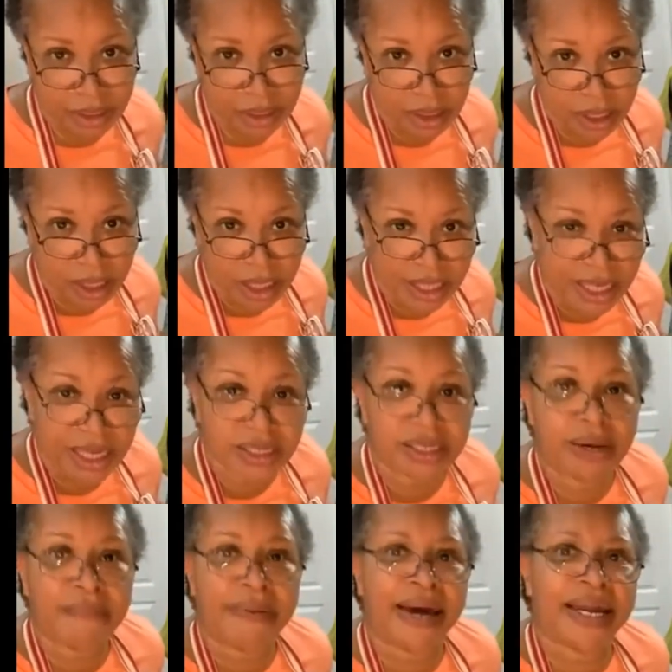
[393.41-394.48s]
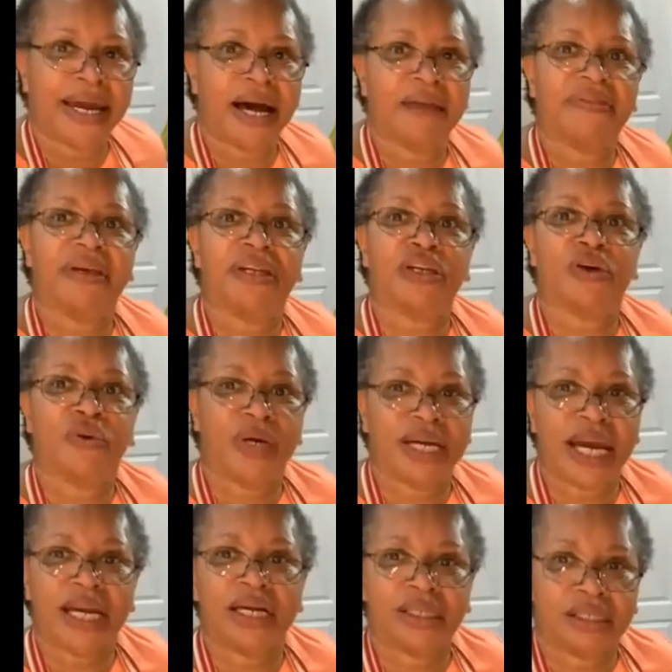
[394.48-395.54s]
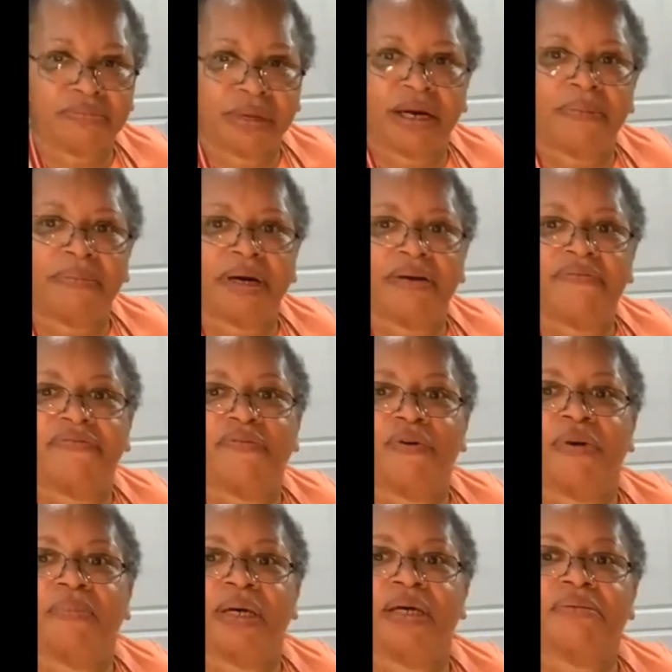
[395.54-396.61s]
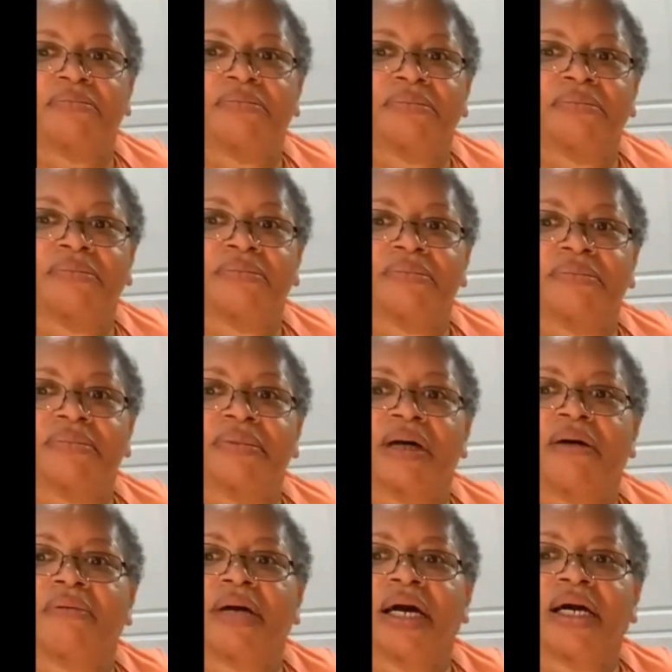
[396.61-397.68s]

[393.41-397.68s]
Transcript: Tell somebody out there to create a smell button for me. Okay?